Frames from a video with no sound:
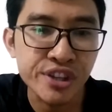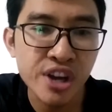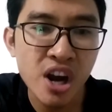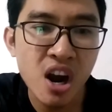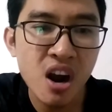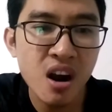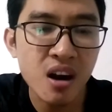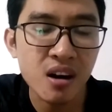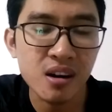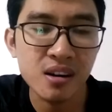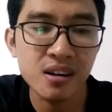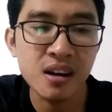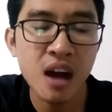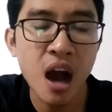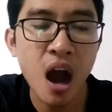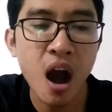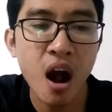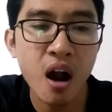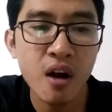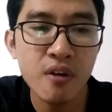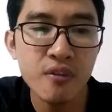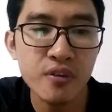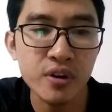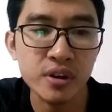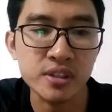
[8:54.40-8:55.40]
There,
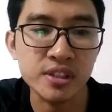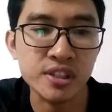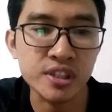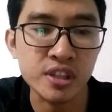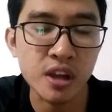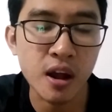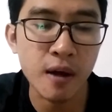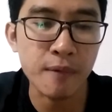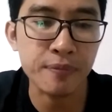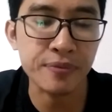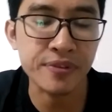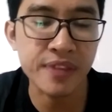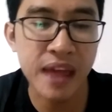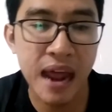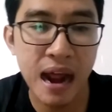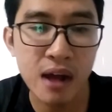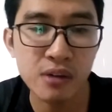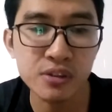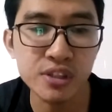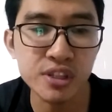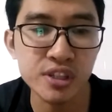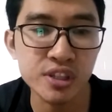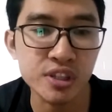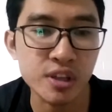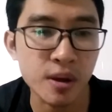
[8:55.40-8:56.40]
hundreds of
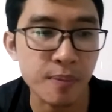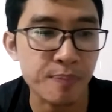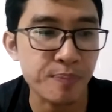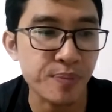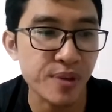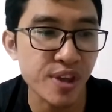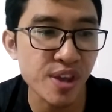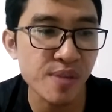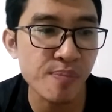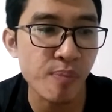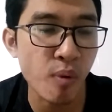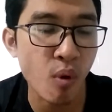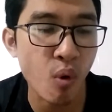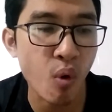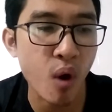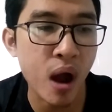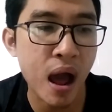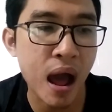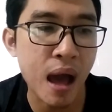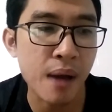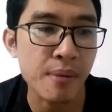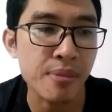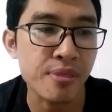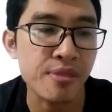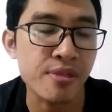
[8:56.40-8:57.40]
thousands of people
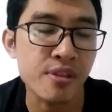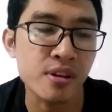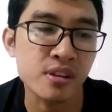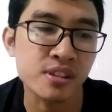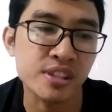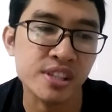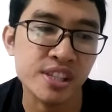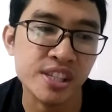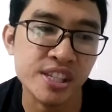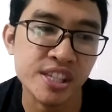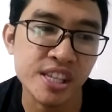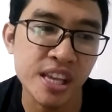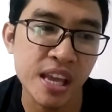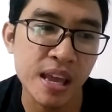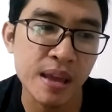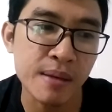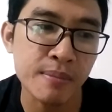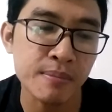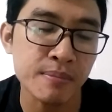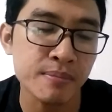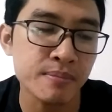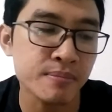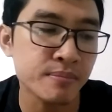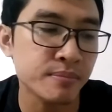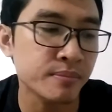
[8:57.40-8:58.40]
had the
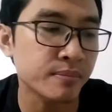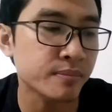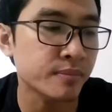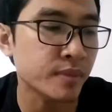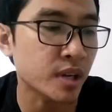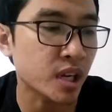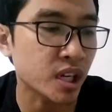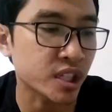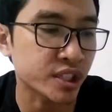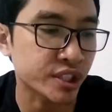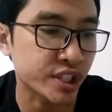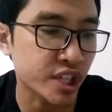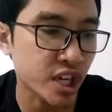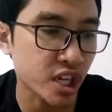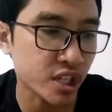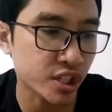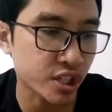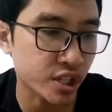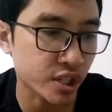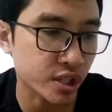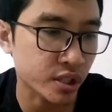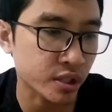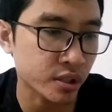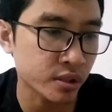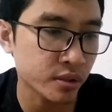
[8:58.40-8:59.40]
same
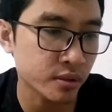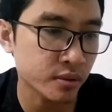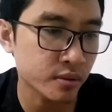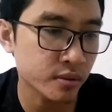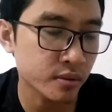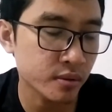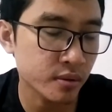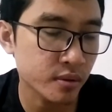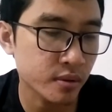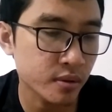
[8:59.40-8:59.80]
addiction.